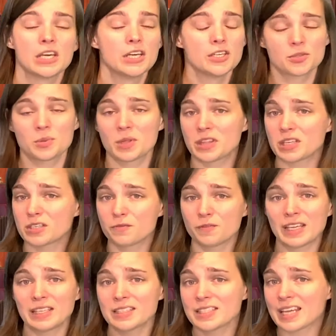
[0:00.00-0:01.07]
so that the
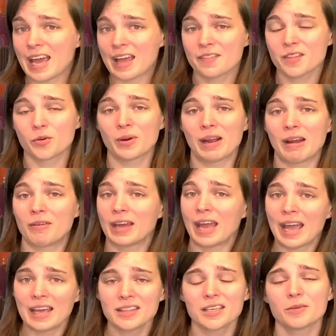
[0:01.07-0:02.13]
defense and the Crown
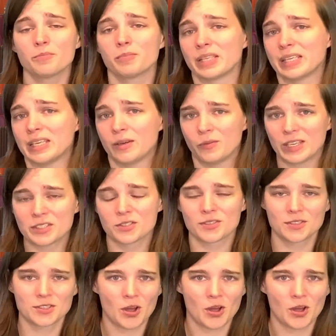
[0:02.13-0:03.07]
and the complaining witnesses